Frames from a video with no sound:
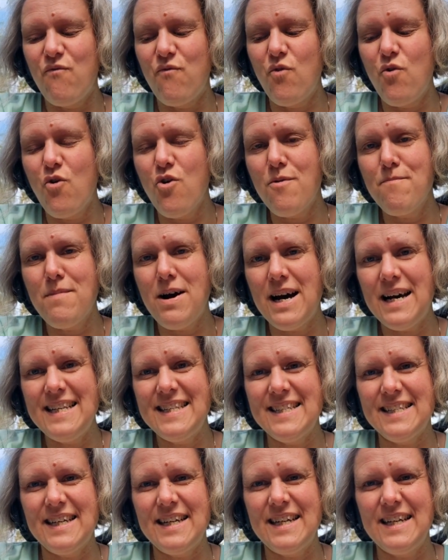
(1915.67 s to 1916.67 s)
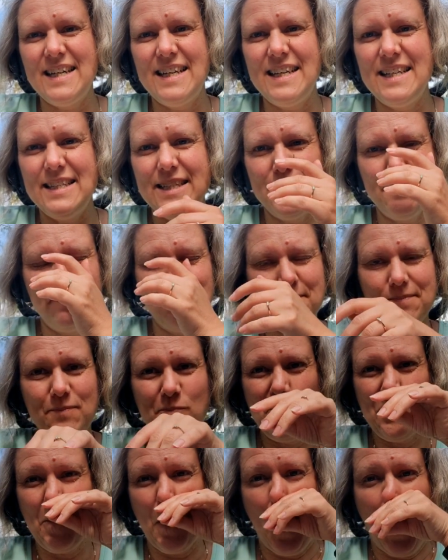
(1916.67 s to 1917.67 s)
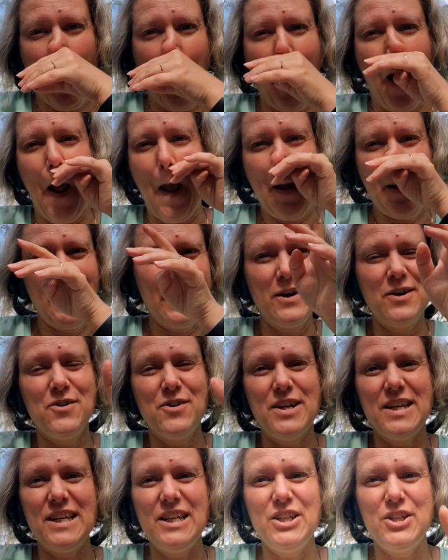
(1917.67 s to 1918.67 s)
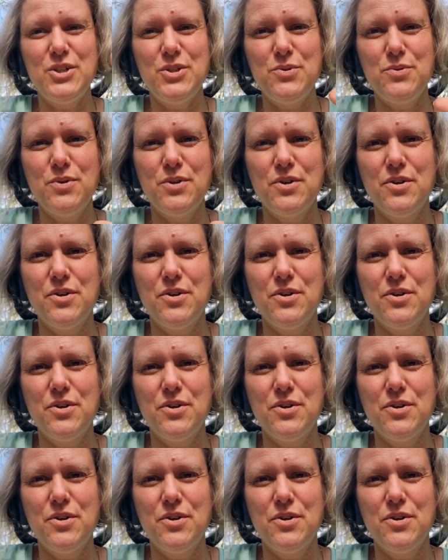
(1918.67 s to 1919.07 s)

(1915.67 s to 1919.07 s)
For my size, according to